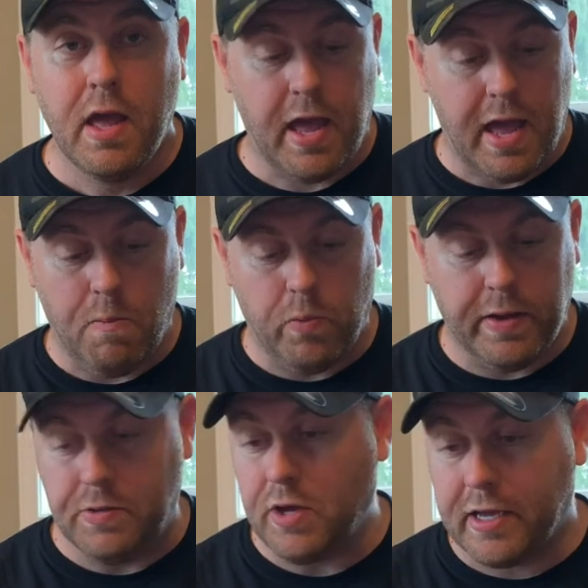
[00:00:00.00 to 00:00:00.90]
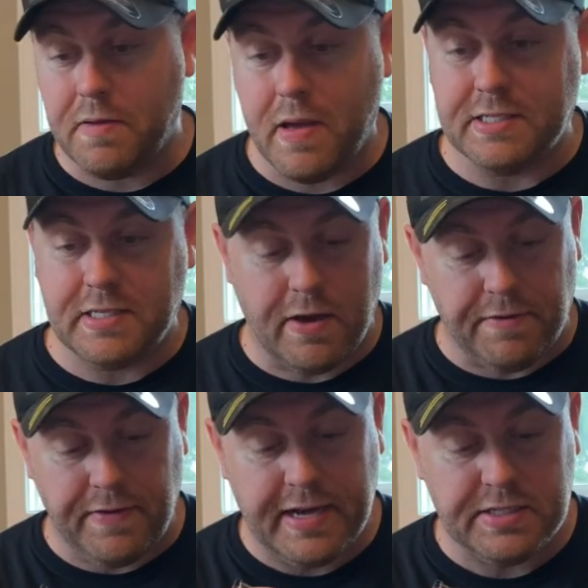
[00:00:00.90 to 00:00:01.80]
And we can document and see how
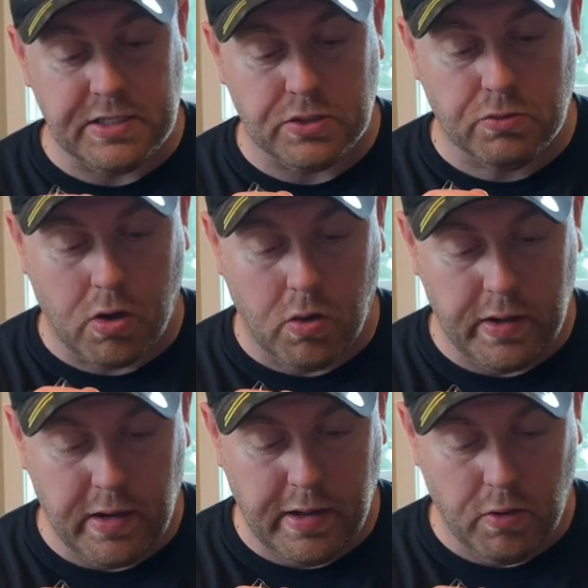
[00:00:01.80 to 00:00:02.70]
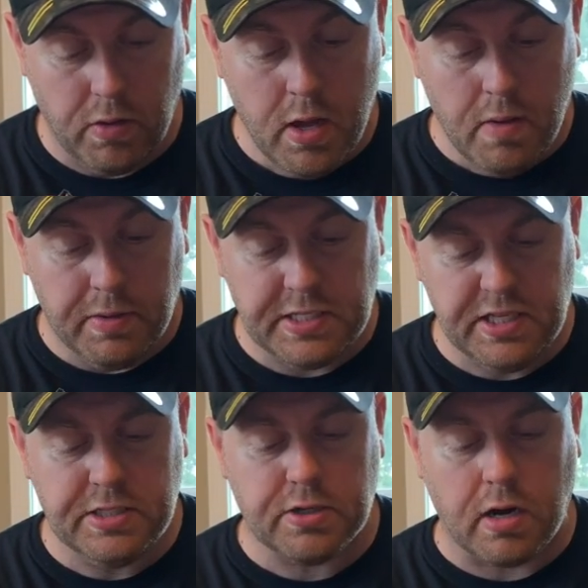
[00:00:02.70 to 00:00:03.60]
fast these grow and new. But see,
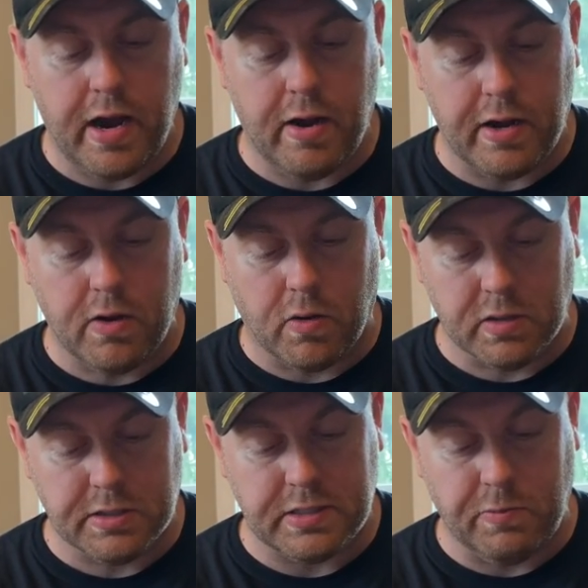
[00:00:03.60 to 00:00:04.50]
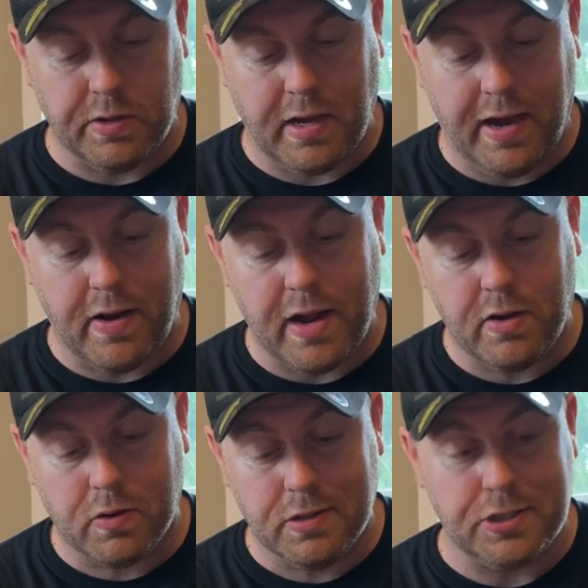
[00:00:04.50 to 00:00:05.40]
these are higher end corals. And with the higher end
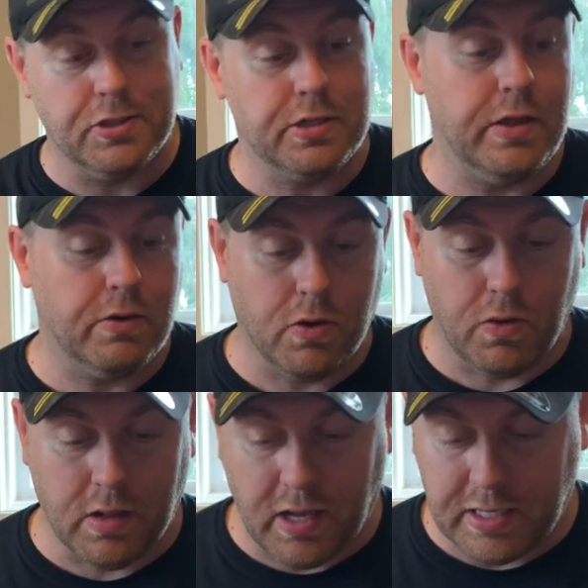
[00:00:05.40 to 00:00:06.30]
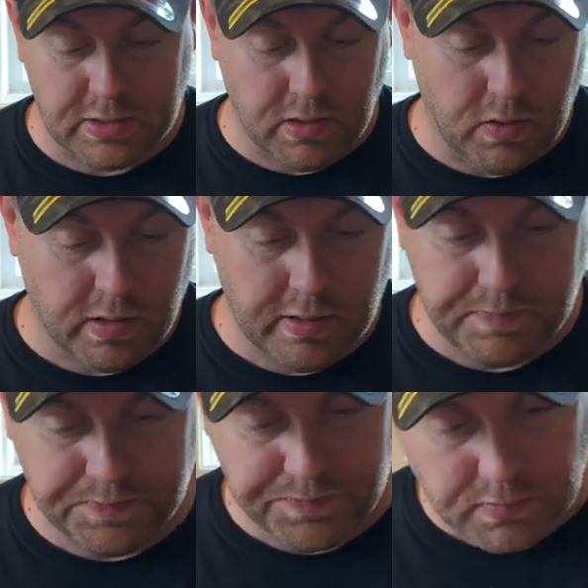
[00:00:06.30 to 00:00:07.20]
corals, usually they grow a lot slower.
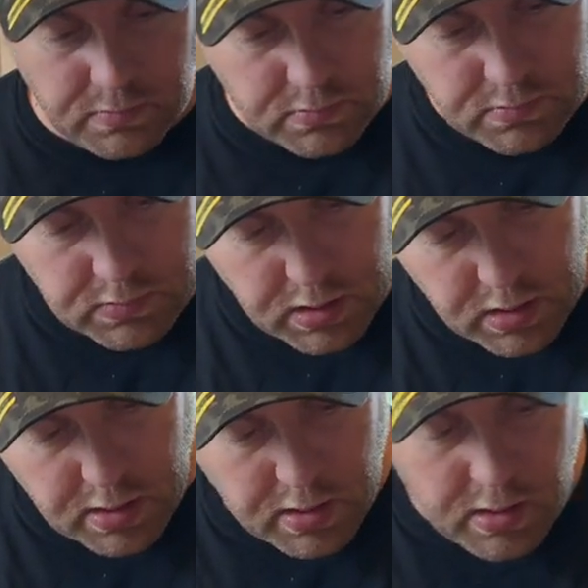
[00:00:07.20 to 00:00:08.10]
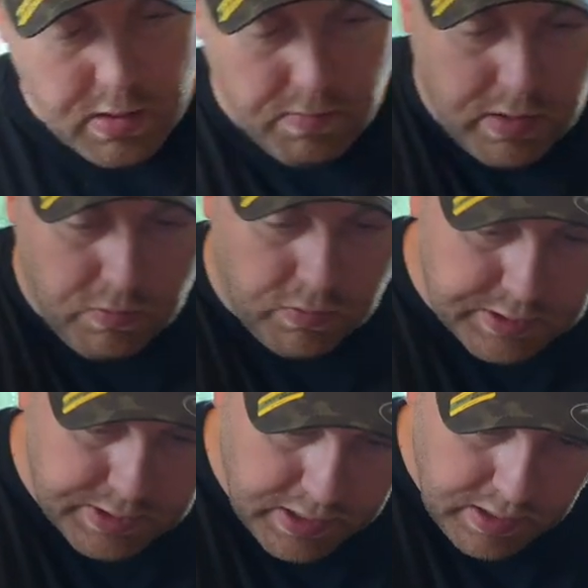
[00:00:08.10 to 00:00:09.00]
But we'll
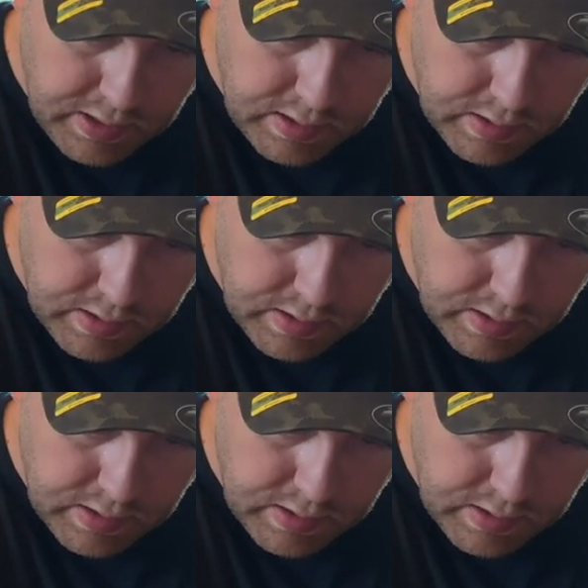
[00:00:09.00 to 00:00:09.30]
see.